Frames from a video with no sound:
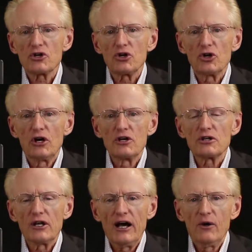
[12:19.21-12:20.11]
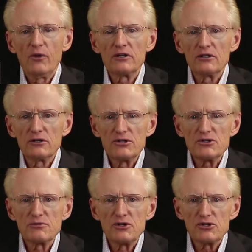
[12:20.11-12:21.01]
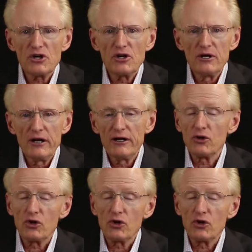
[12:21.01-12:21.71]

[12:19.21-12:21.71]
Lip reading: a clause allowing the lease to be terminated